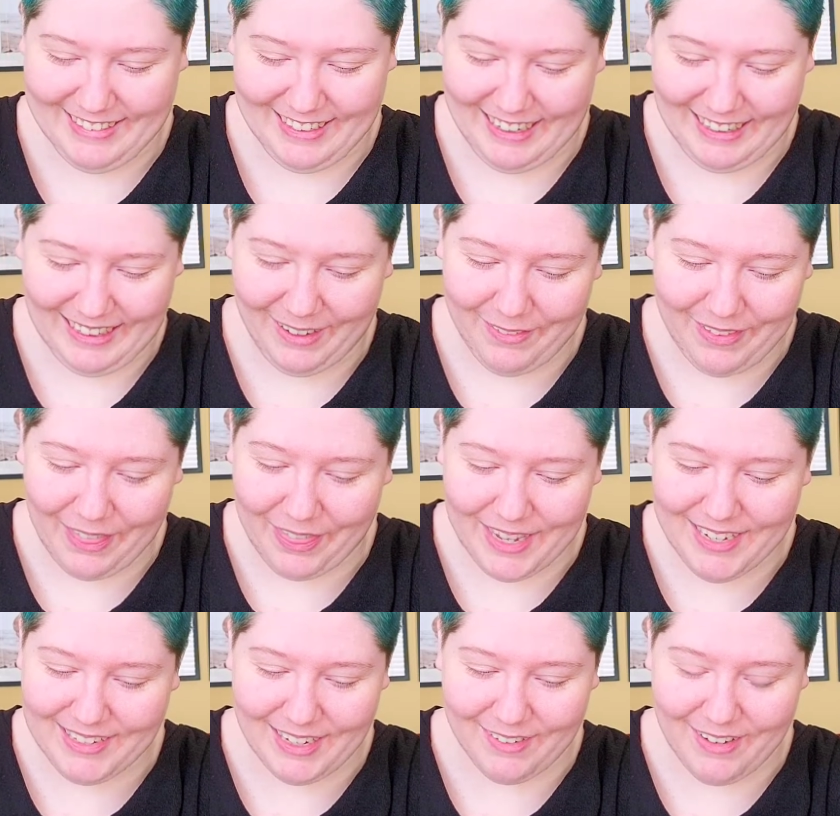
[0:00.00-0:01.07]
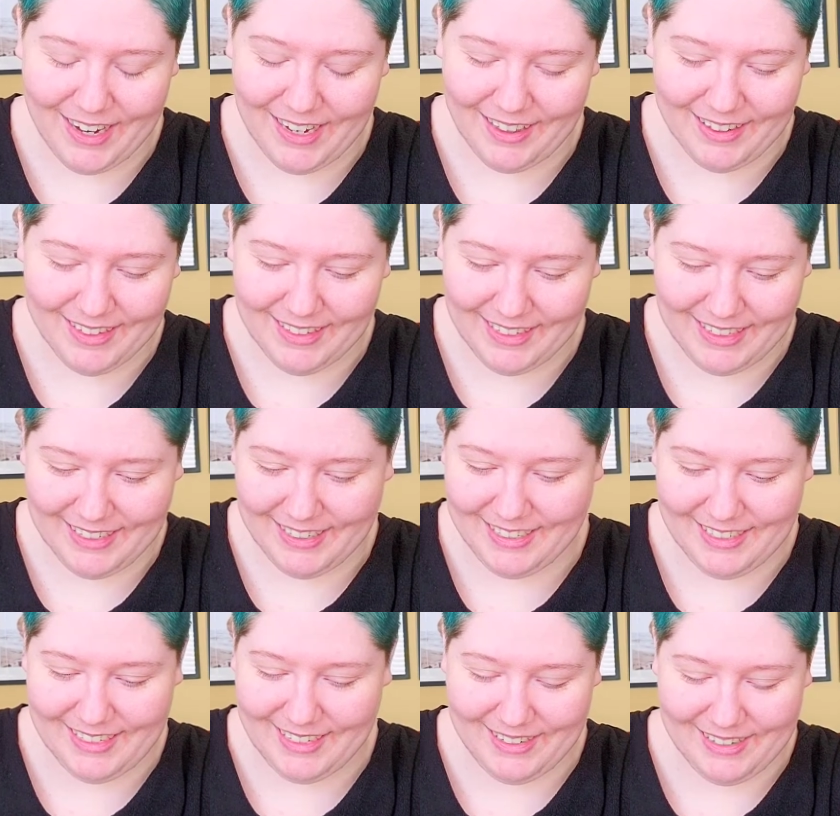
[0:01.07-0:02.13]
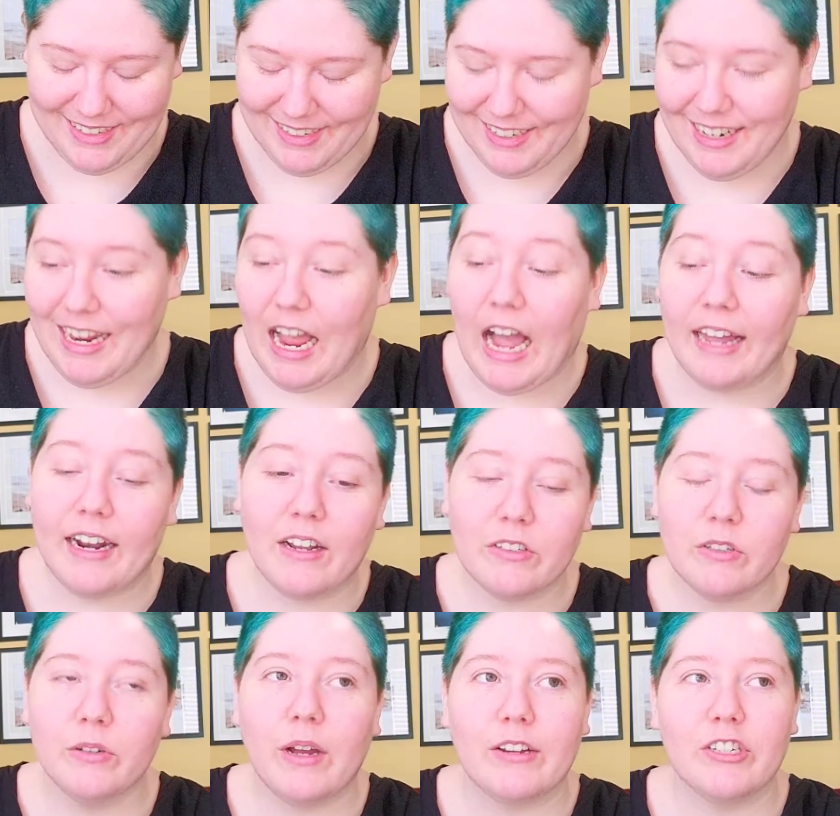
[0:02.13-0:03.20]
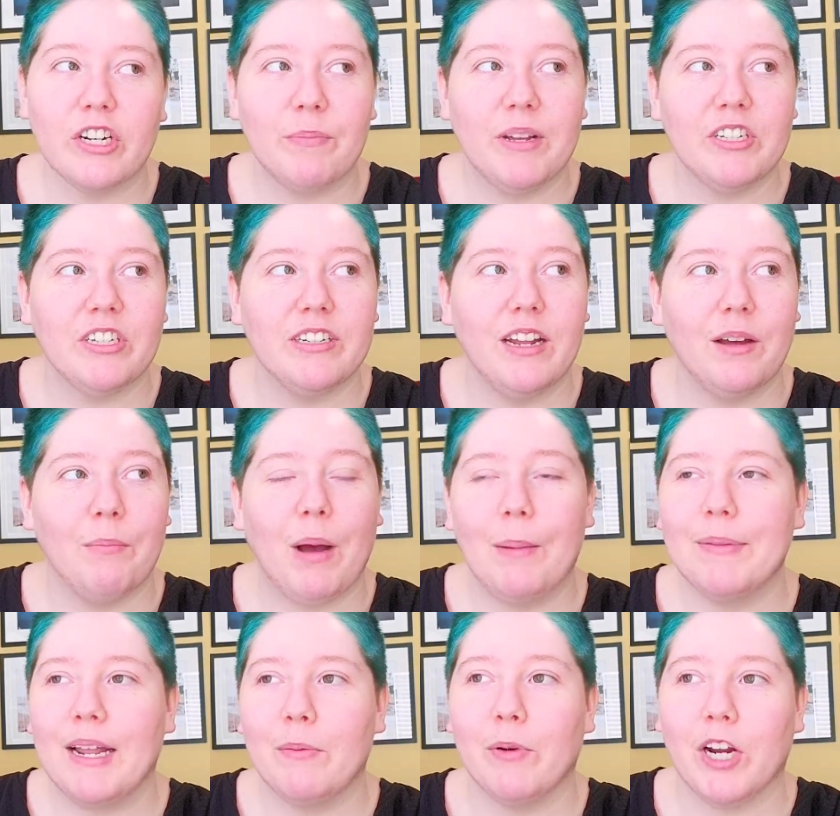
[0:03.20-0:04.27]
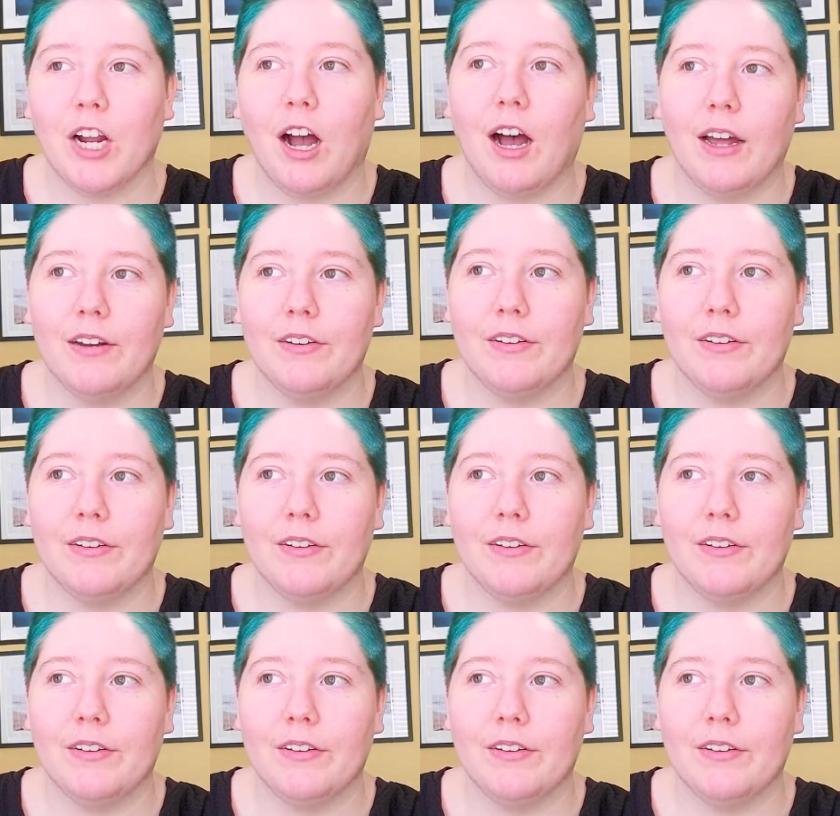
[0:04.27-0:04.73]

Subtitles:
I love the things I write in this. Like, it's, and also I should have mentioned, Mom and Dad were gone.